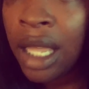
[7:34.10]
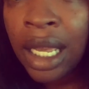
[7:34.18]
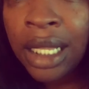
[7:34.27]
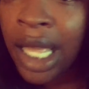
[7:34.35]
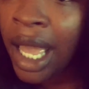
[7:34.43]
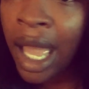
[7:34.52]

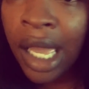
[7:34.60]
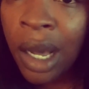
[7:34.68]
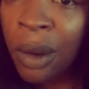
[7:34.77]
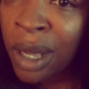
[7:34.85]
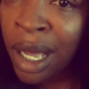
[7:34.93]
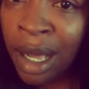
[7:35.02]
that they ain't
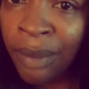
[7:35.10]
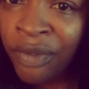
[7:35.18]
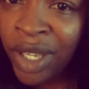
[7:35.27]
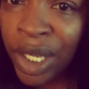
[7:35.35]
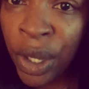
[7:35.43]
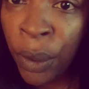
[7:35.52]
gonna come
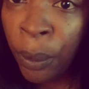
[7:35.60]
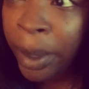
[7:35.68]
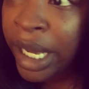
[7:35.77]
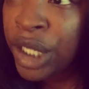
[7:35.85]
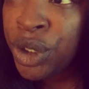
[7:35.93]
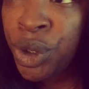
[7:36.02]
for you
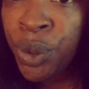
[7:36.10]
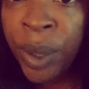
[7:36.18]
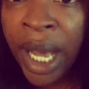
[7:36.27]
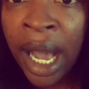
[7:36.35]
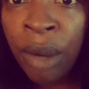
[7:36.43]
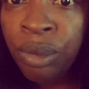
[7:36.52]
because you
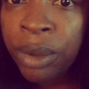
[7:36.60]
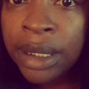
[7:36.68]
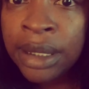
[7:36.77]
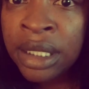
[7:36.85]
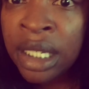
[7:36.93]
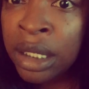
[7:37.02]
got
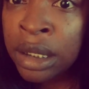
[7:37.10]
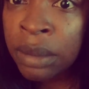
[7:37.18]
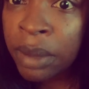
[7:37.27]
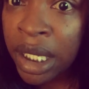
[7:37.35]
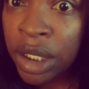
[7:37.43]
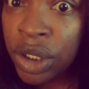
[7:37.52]
receipts,
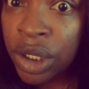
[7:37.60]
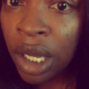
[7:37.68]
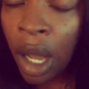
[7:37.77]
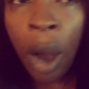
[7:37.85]
bitch?